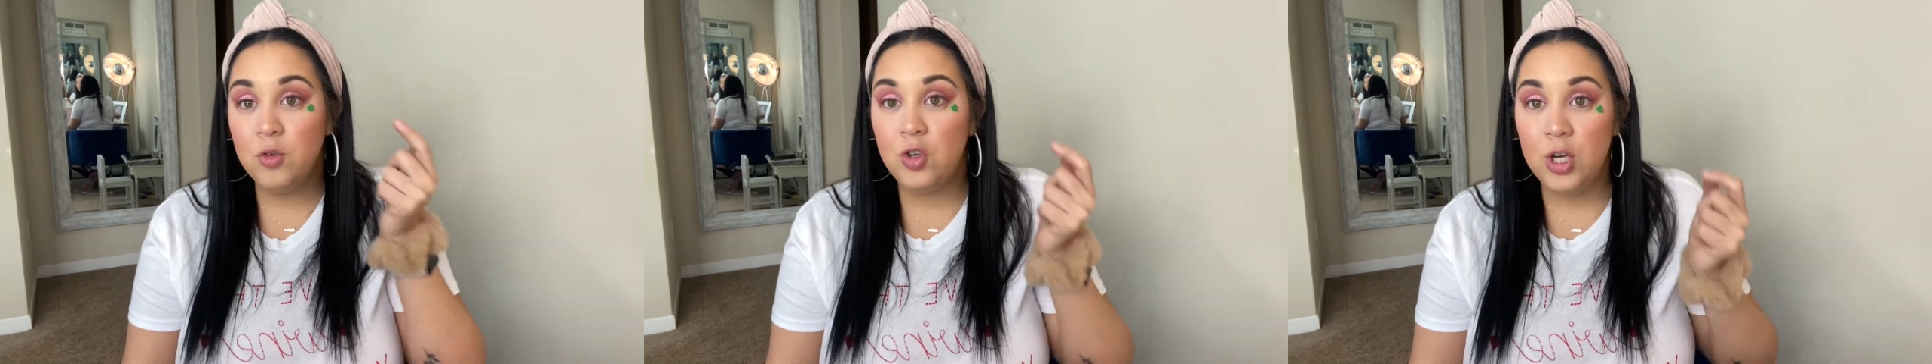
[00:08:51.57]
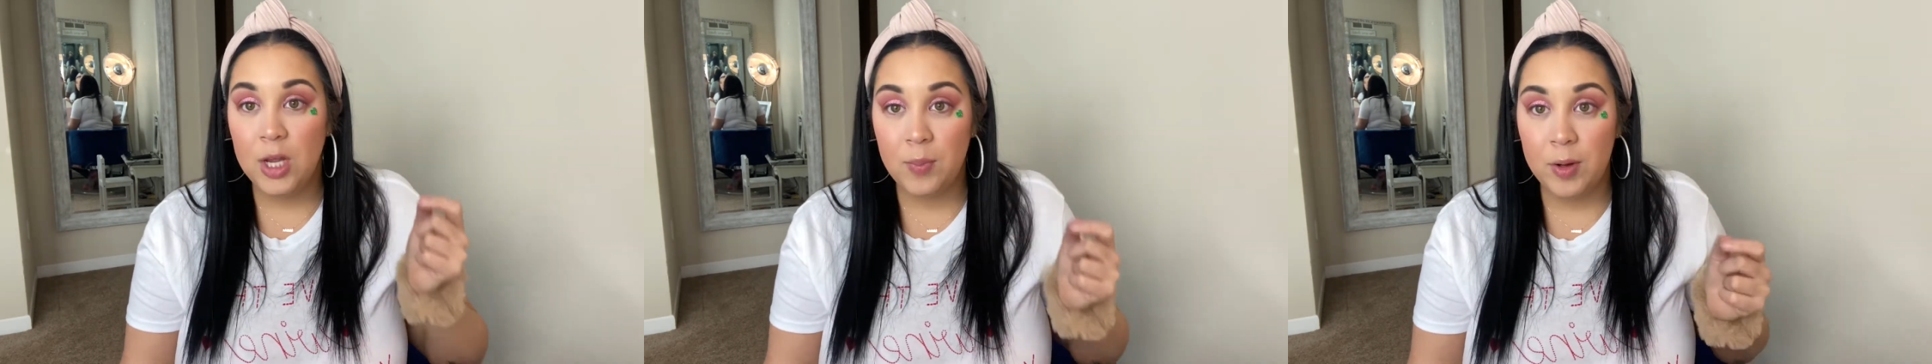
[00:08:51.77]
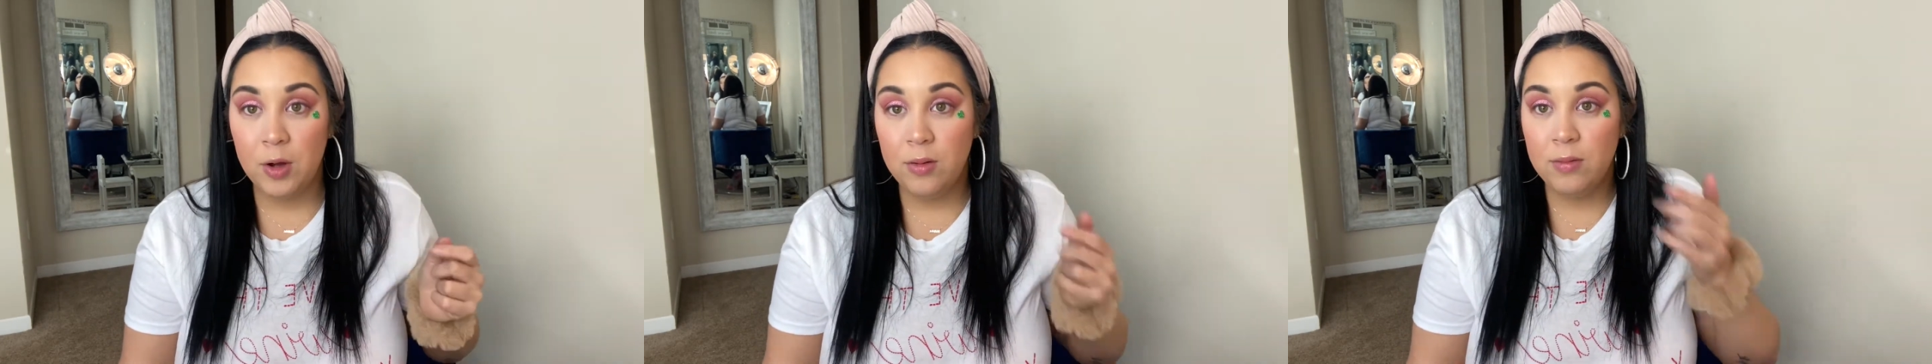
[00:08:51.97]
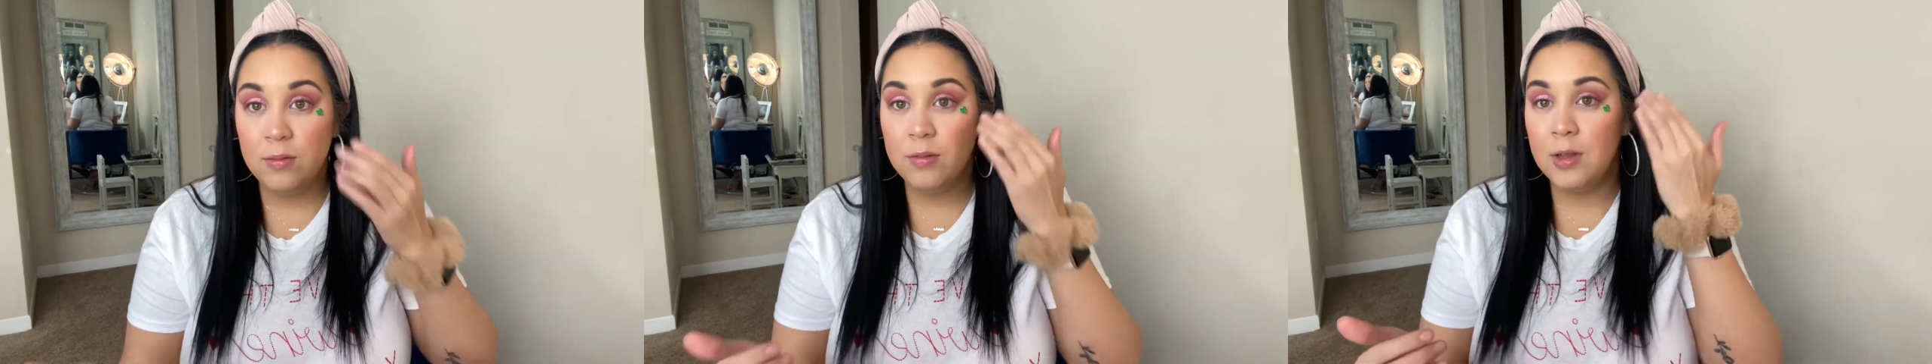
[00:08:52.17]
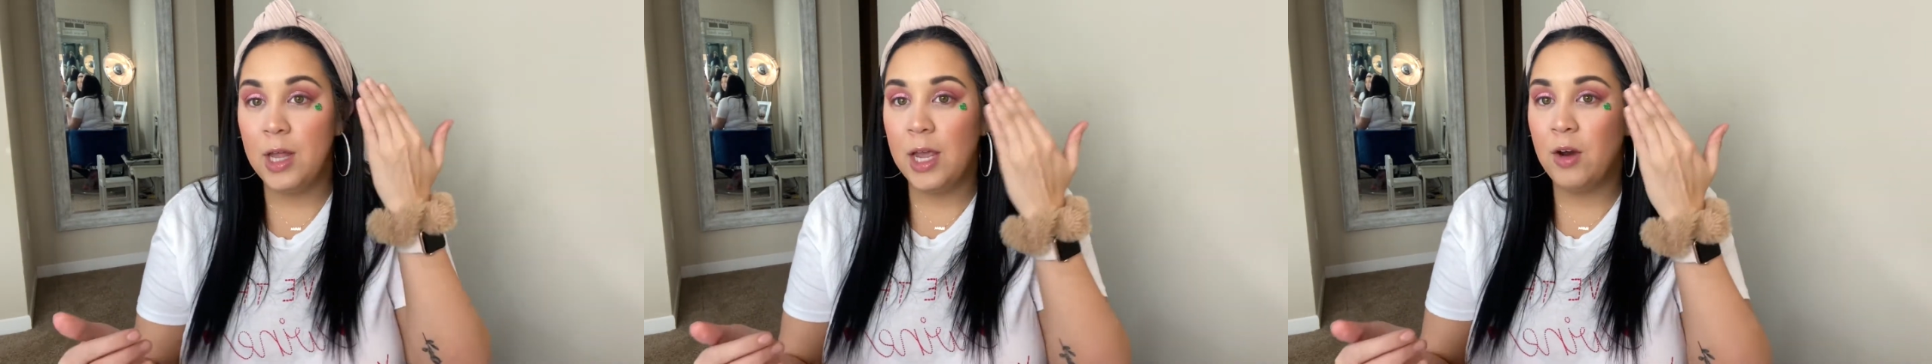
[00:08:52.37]
cheekbone,
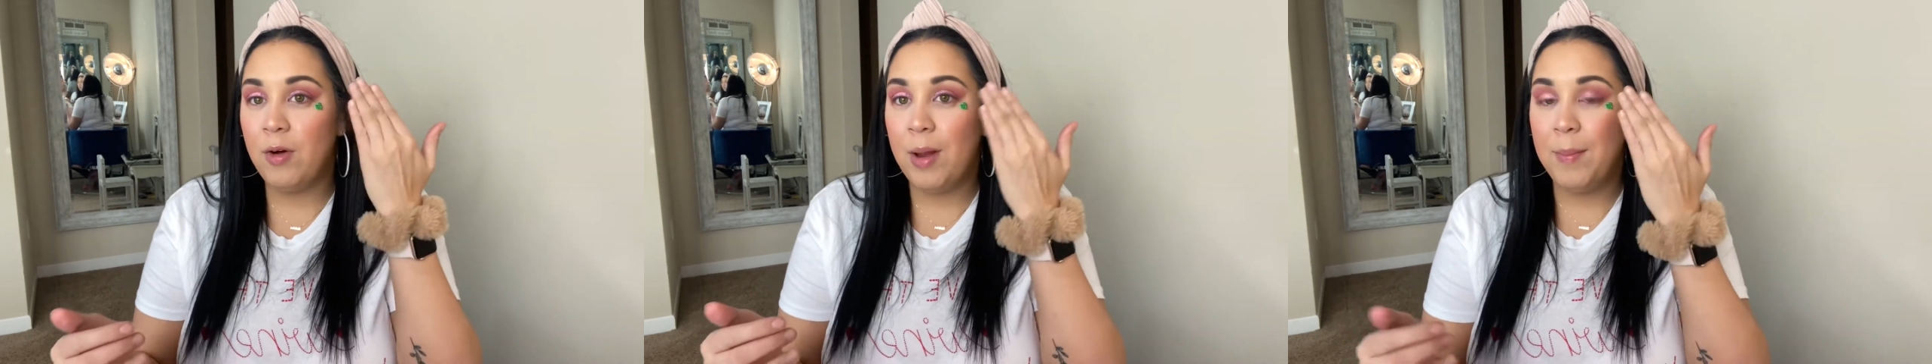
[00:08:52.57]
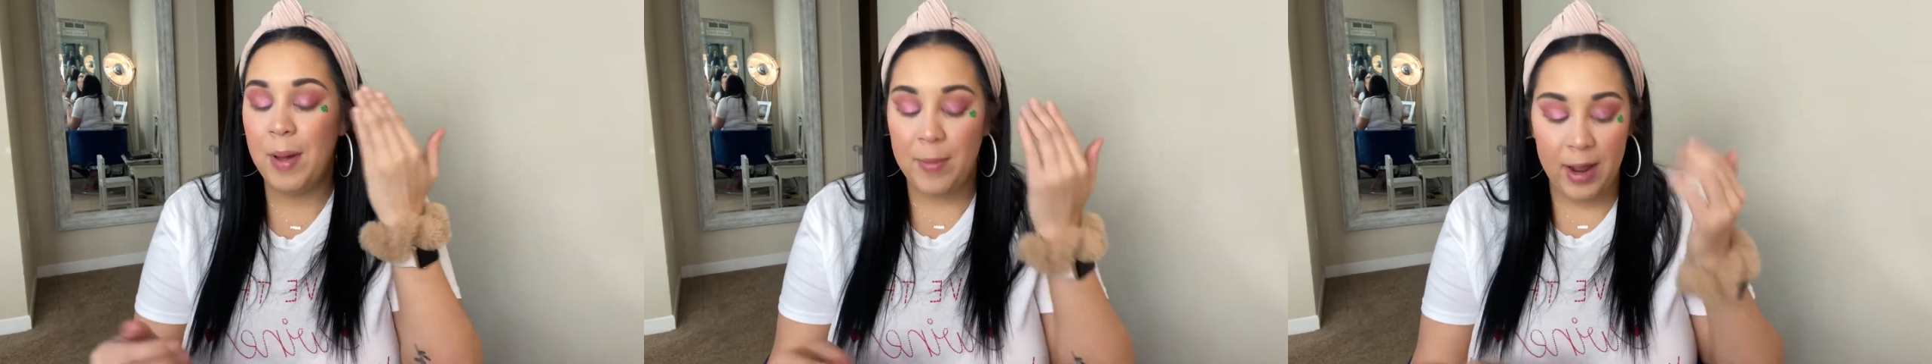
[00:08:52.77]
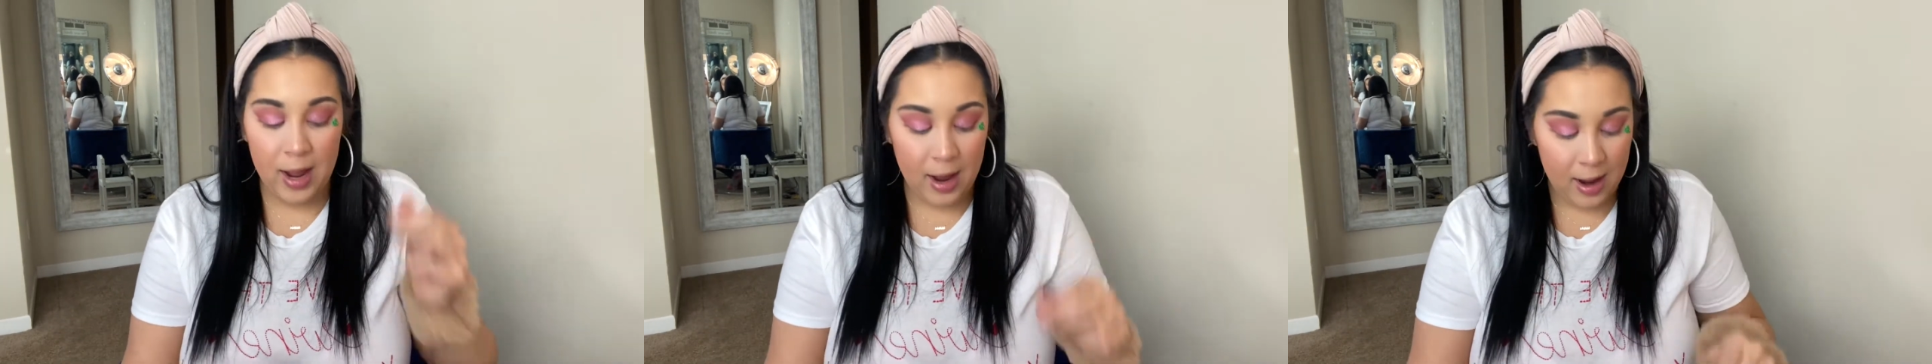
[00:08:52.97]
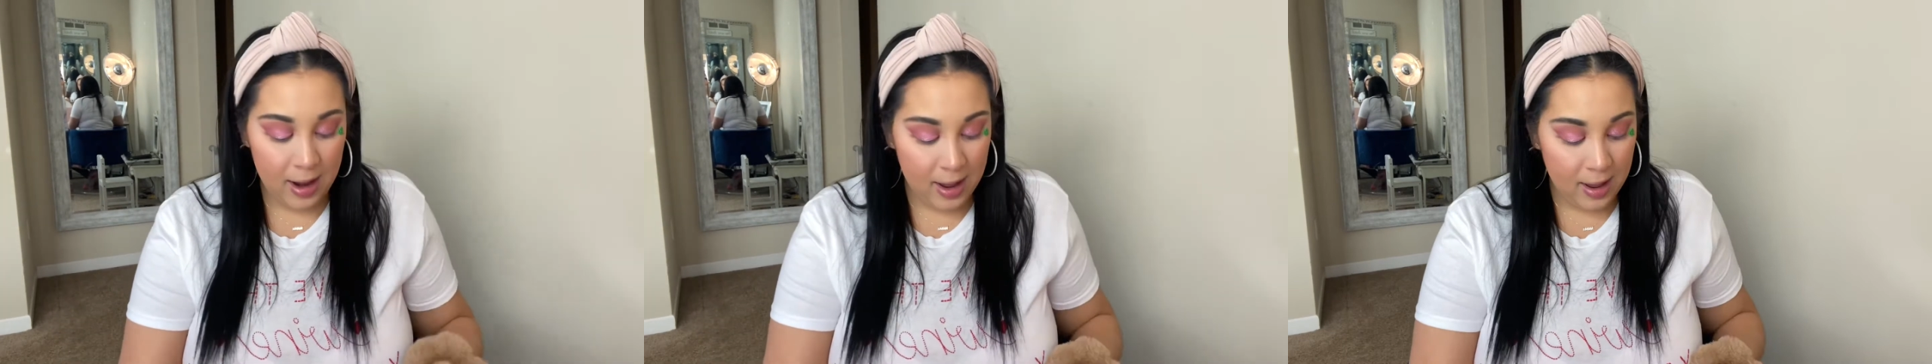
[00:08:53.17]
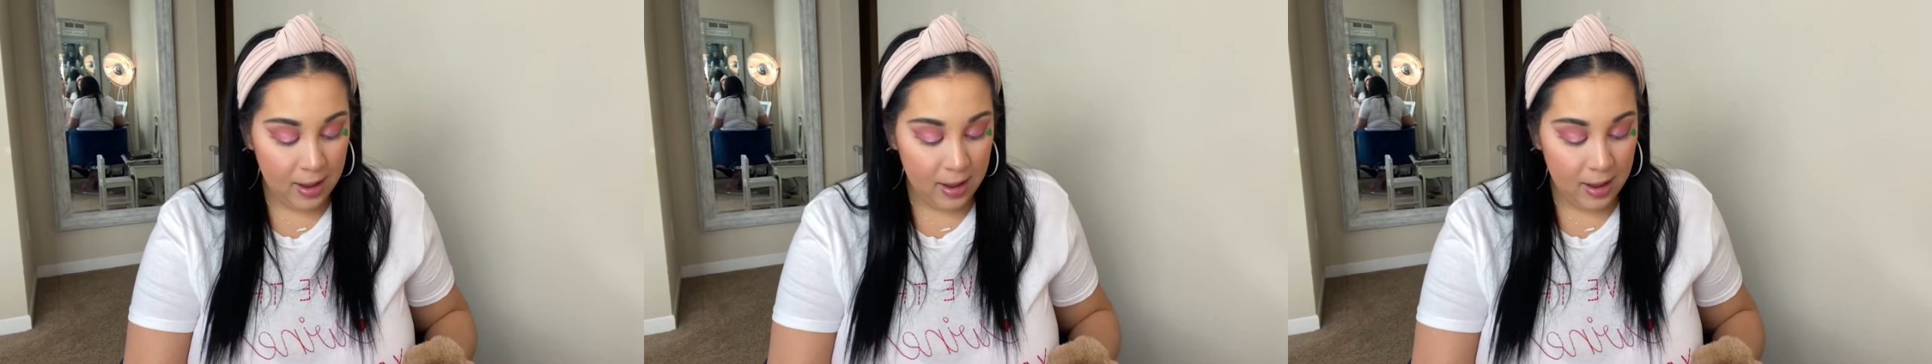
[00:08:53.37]
like right by my eye,